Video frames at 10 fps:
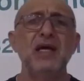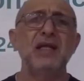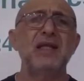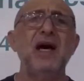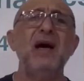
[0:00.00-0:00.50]

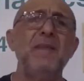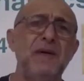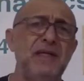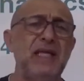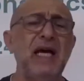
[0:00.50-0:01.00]
the upper
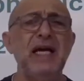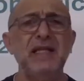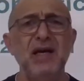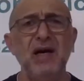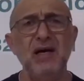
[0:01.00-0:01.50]
side
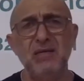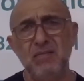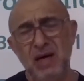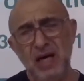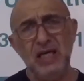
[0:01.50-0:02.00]
on
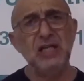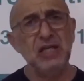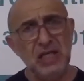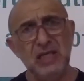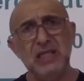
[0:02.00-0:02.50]
my
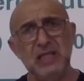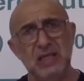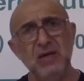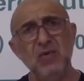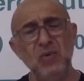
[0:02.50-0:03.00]
sheets
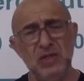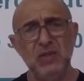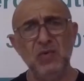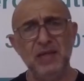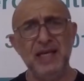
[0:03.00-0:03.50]
was the
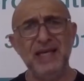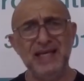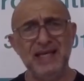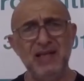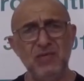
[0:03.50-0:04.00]
one that
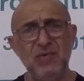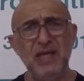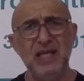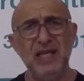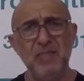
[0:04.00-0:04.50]
needed
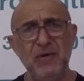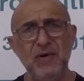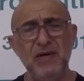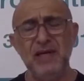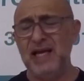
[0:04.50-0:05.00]
really
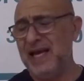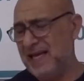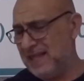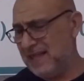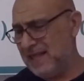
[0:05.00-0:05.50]
deburring,
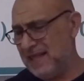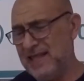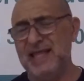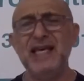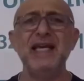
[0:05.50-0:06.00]
and
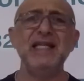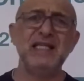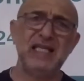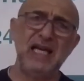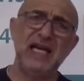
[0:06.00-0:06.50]
the
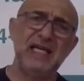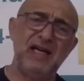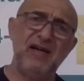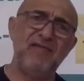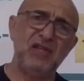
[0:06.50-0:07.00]
inside
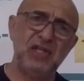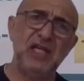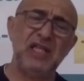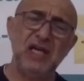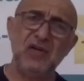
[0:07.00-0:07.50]
of the
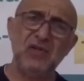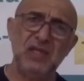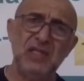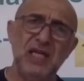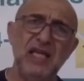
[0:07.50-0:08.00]
sheet that goes
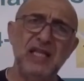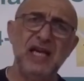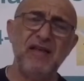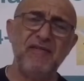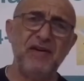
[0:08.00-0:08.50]
inside the
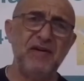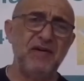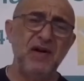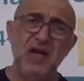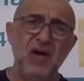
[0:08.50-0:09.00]
elevator
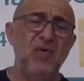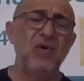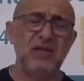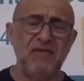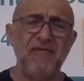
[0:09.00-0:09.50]

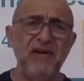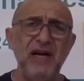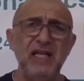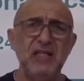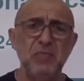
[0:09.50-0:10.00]
was
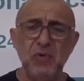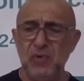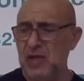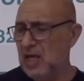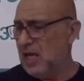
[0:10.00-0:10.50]
fairly smooth,
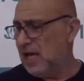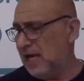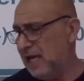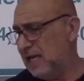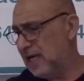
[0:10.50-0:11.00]

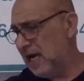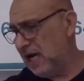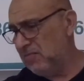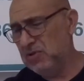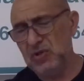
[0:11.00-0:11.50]
and
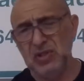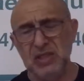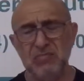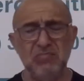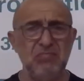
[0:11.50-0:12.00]
I'm just
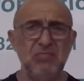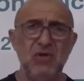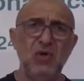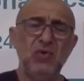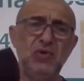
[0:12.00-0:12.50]

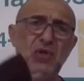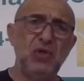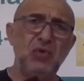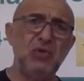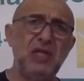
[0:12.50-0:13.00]
going to
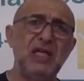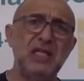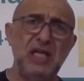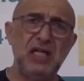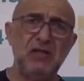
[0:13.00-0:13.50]
use a
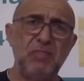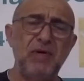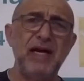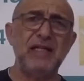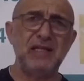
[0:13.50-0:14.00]

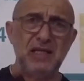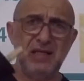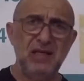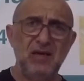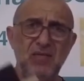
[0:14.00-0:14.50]
Scotch-Brite
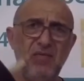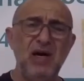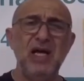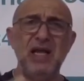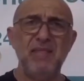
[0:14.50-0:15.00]

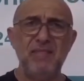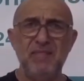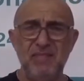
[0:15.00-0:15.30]
while I'm